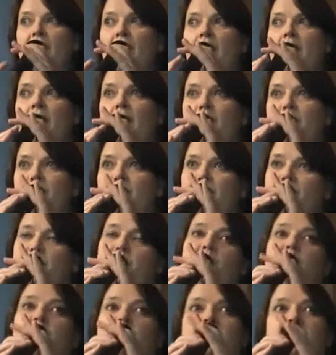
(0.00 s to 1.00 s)

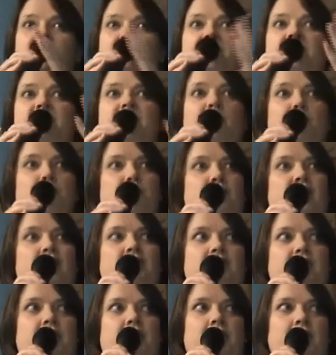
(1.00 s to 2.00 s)
Because there's no
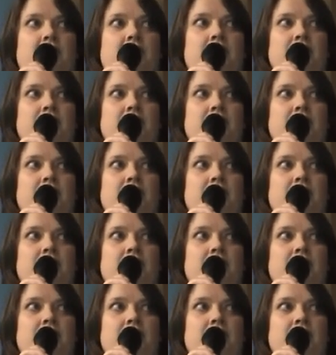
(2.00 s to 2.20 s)
pressure.